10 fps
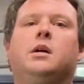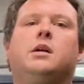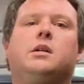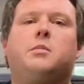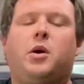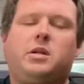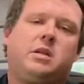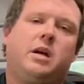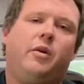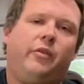You bought
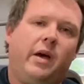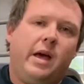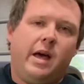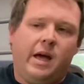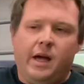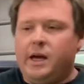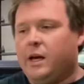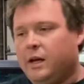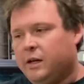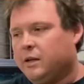yourself a
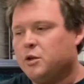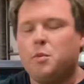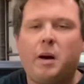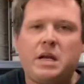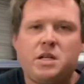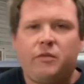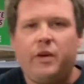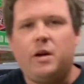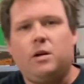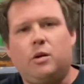new project
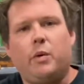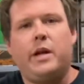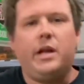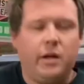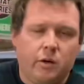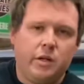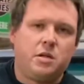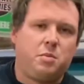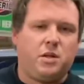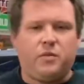vehicle, what do? You
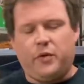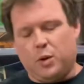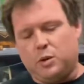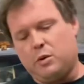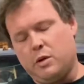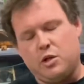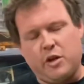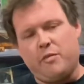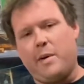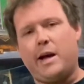just put some fuel to it,
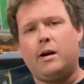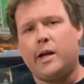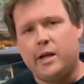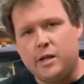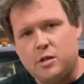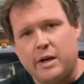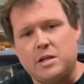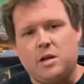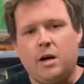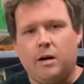shove a battery in it, try to
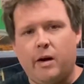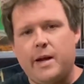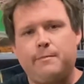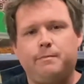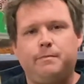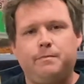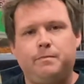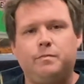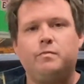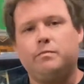start it, right?
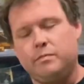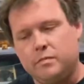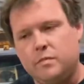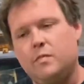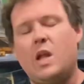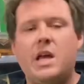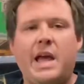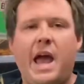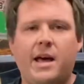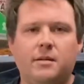You
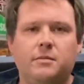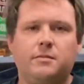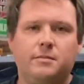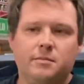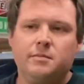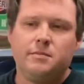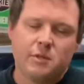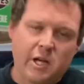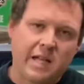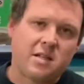can.
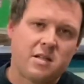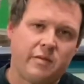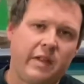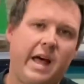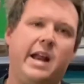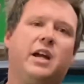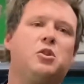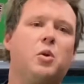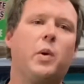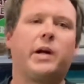Chances of that
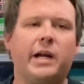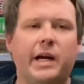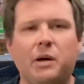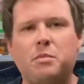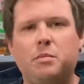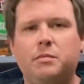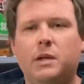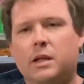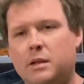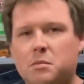actually working out,
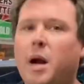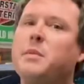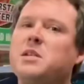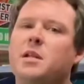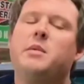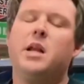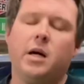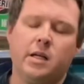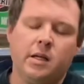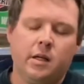probably slim to none.